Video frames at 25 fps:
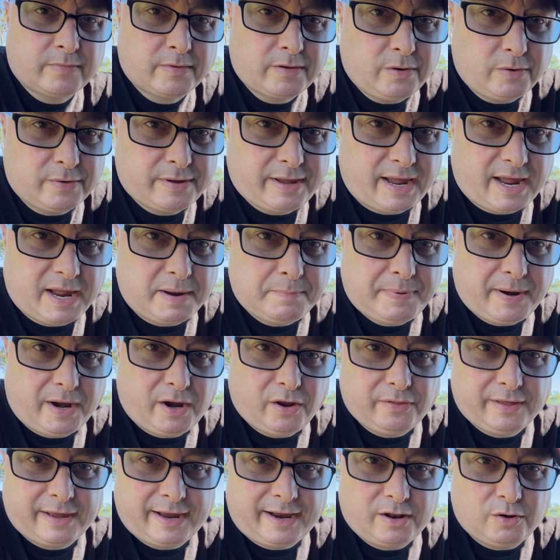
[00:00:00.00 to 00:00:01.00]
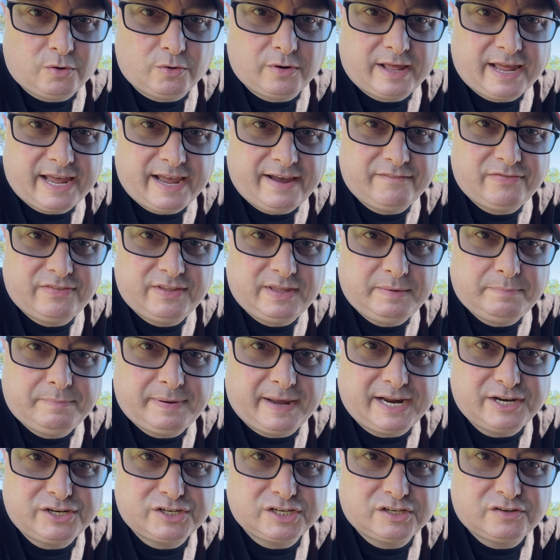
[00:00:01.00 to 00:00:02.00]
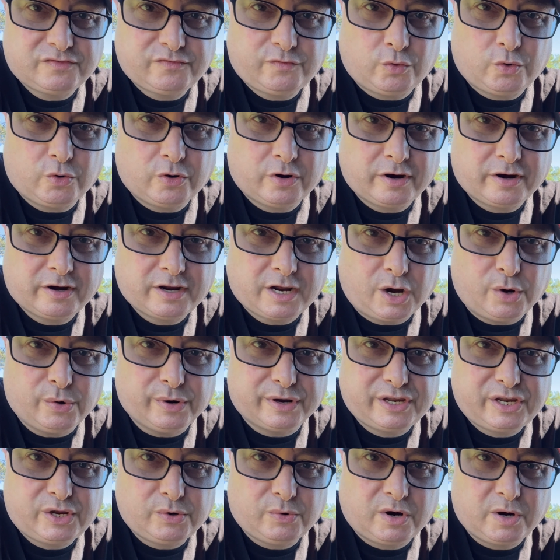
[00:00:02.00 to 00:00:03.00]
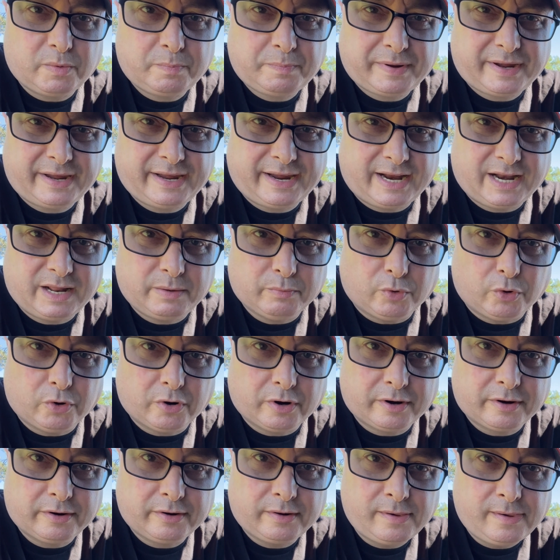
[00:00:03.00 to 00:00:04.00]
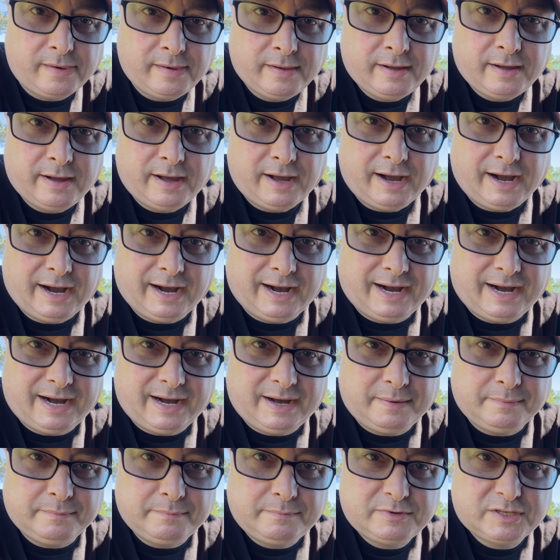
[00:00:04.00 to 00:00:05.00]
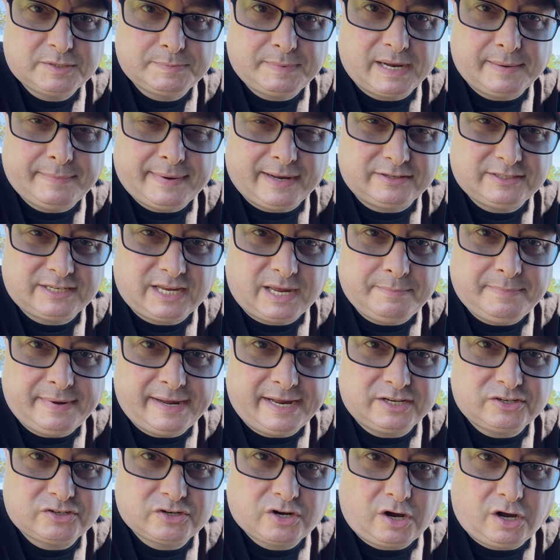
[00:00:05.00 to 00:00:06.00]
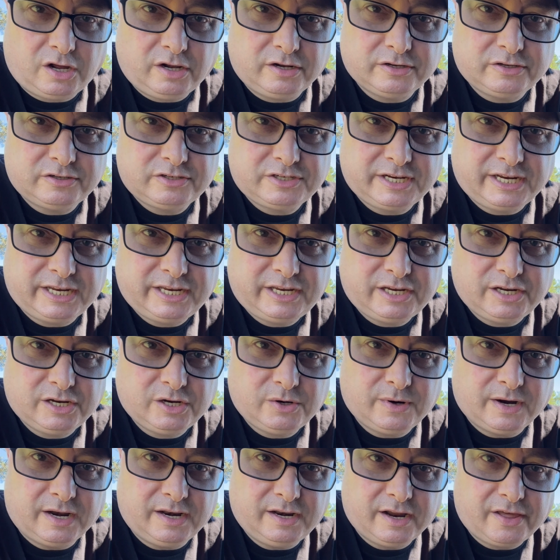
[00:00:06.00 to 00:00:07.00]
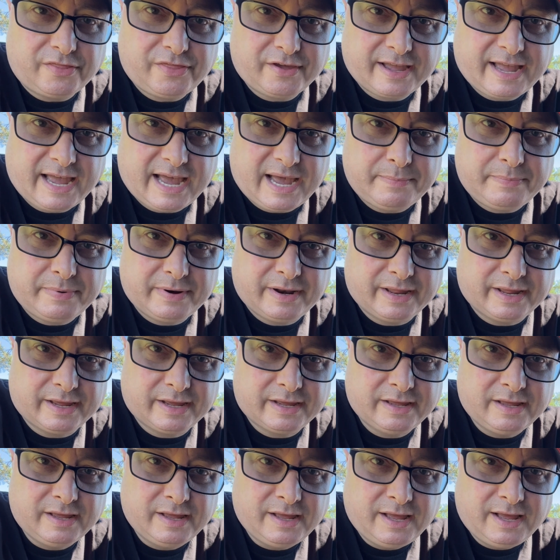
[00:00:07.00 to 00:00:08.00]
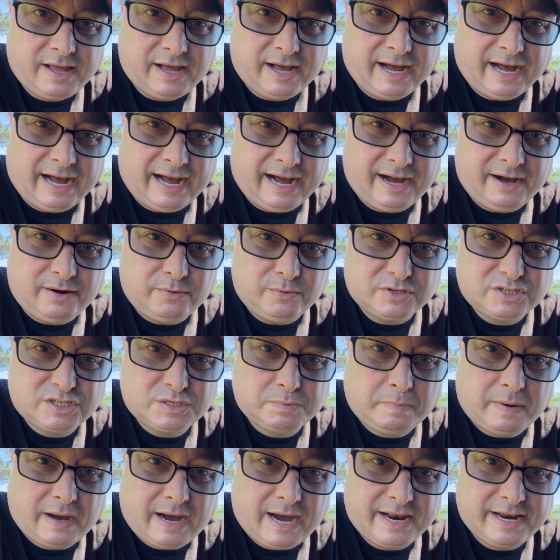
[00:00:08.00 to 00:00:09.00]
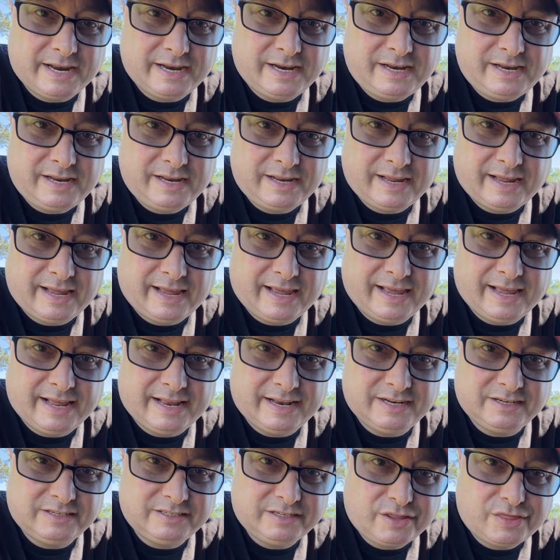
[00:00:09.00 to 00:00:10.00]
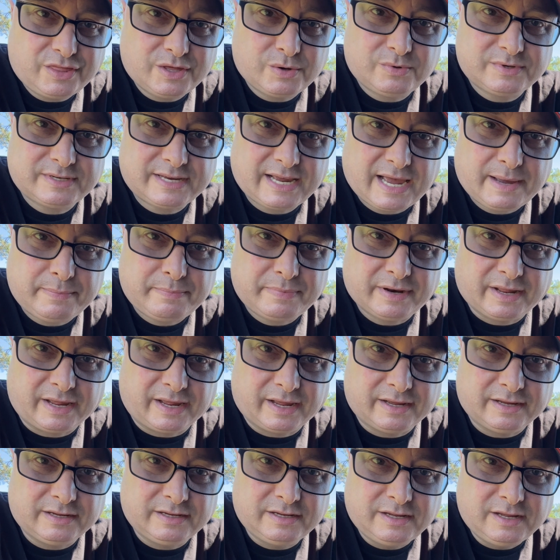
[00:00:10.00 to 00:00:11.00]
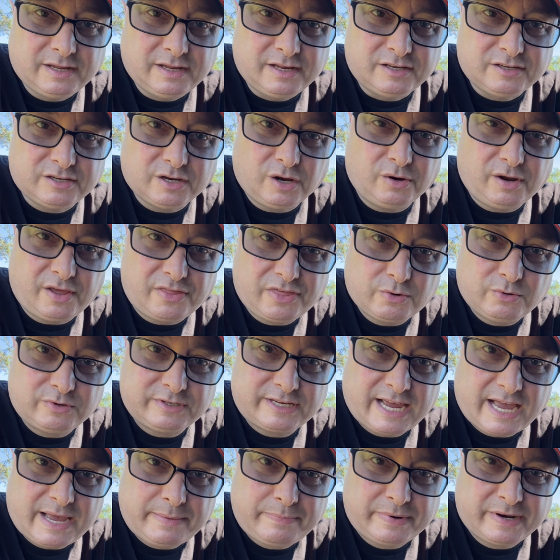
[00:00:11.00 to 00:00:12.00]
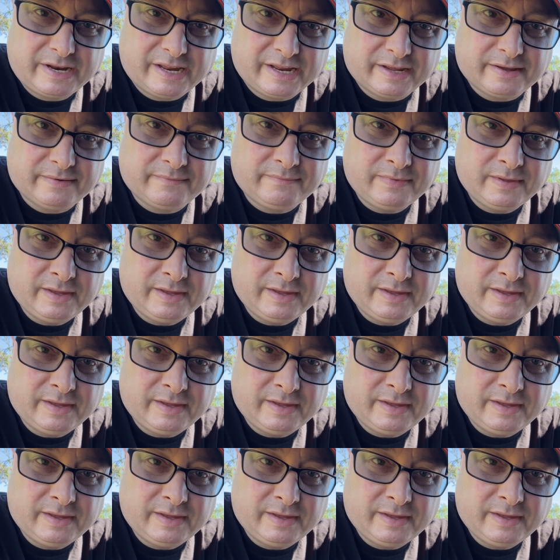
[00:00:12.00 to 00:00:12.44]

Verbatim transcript: Okay, apparently I don't have the patience for going Q R P anymore. Um, spent about ten minutes calling C Q and nothing happening. Uh, was spotted and nothing was happening. So nothing was happening.